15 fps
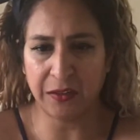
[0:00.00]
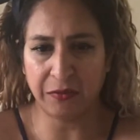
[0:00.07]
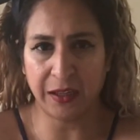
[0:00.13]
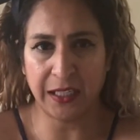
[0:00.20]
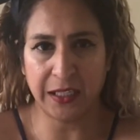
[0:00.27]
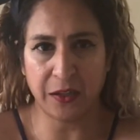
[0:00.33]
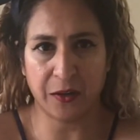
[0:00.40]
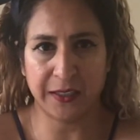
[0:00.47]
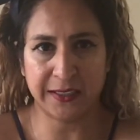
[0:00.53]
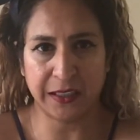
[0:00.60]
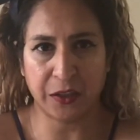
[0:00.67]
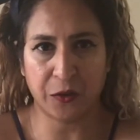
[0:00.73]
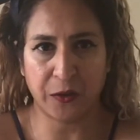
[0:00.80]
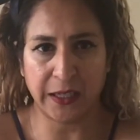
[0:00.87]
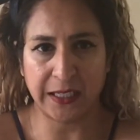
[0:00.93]
really nice
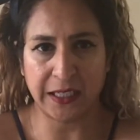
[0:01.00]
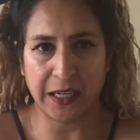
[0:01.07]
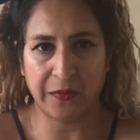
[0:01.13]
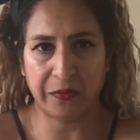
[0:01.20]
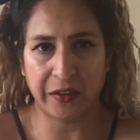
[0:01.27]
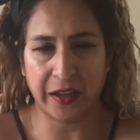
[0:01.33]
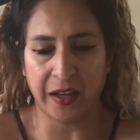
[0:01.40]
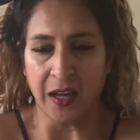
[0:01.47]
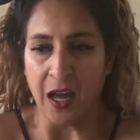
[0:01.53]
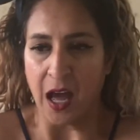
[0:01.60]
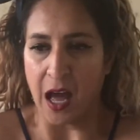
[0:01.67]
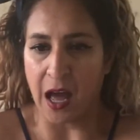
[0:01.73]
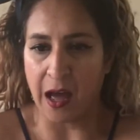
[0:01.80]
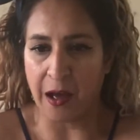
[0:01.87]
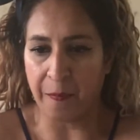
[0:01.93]
ingredient that
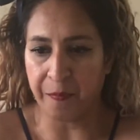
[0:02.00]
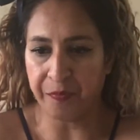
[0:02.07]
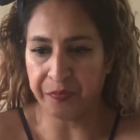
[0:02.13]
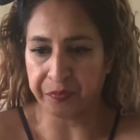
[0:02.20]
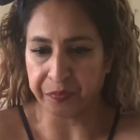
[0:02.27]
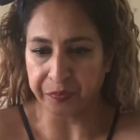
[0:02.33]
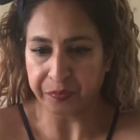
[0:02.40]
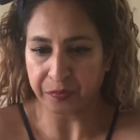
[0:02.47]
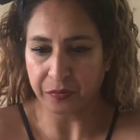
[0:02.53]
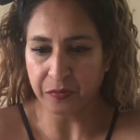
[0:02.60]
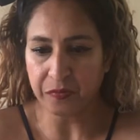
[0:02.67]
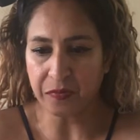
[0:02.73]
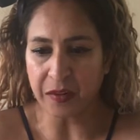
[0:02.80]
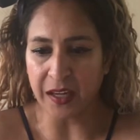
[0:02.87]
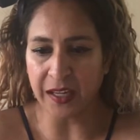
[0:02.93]

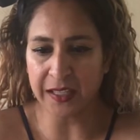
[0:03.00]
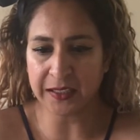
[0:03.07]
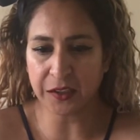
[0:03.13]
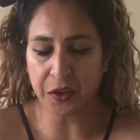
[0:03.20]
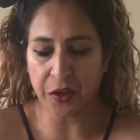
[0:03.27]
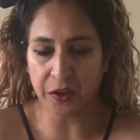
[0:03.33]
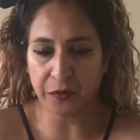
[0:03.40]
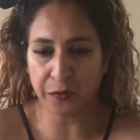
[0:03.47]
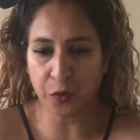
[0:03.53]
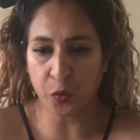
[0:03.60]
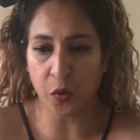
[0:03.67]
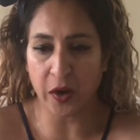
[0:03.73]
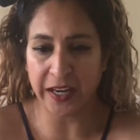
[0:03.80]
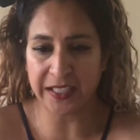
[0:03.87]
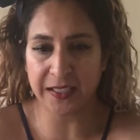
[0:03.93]
is kind of
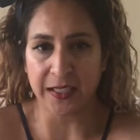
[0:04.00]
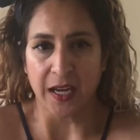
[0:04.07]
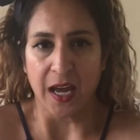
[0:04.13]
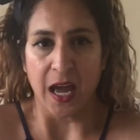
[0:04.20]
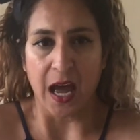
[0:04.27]
quite